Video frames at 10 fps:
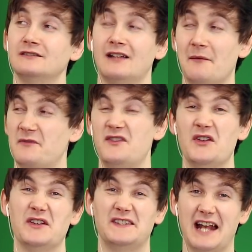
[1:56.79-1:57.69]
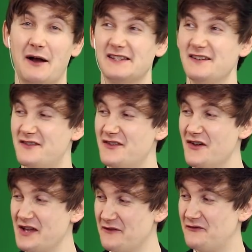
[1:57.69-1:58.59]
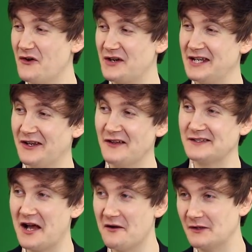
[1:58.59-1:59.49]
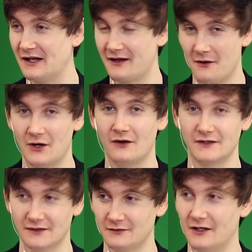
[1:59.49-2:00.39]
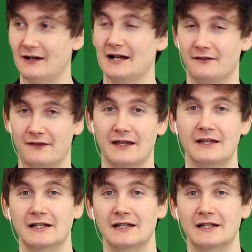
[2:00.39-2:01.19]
I'm 30 now, I turned 30 in fucking lockdown, but we're all young, we're all healthy.